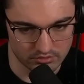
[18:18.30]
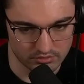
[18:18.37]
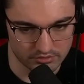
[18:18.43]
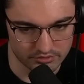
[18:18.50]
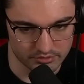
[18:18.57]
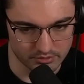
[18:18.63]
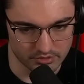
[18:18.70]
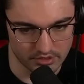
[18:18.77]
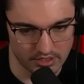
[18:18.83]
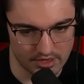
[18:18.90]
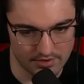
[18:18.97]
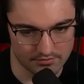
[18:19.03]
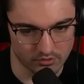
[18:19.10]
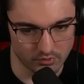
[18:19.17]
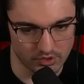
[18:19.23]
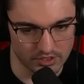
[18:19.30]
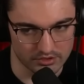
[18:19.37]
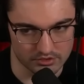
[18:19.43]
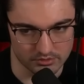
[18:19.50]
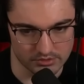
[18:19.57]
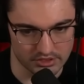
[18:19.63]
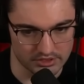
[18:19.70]
So we're going to have to wait
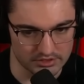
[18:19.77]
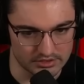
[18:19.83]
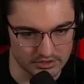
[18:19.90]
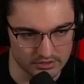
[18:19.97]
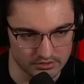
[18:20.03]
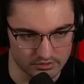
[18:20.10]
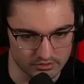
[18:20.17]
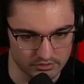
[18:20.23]
until we get a dice or